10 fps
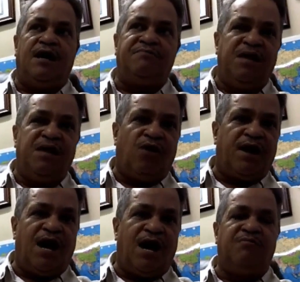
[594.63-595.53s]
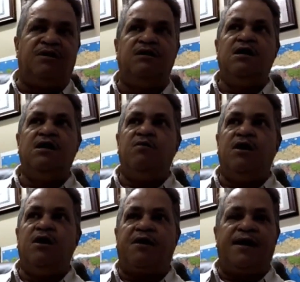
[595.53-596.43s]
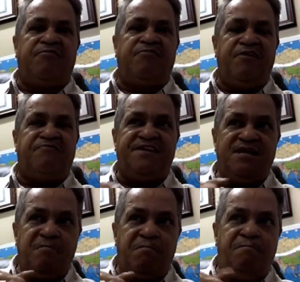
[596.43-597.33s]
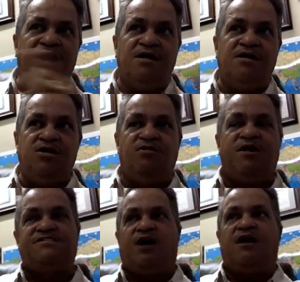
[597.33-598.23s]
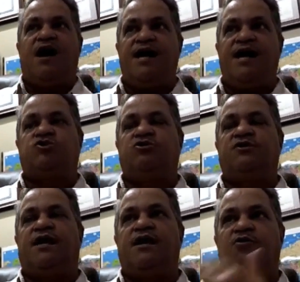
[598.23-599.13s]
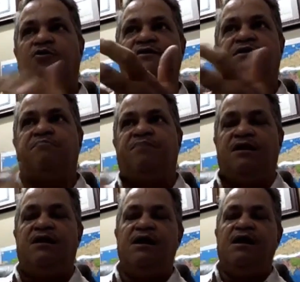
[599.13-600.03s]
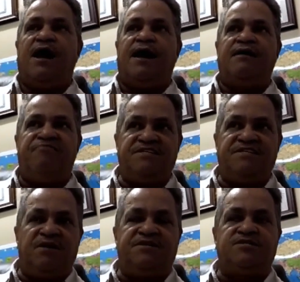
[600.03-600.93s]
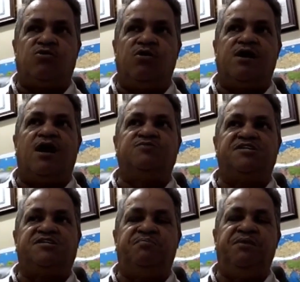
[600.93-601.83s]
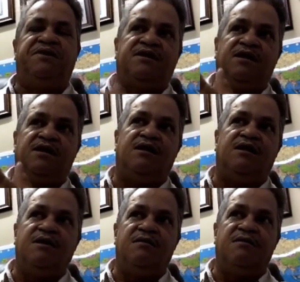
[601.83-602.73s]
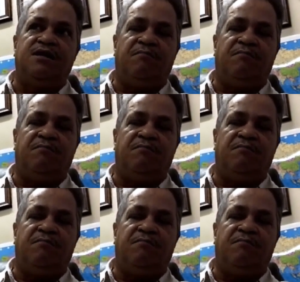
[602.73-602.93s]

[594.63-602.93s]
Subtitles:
Deepwater Harbor. We're looking at a $15 billion hydro that they're looking to build, and the feasibility is going on as we speak in the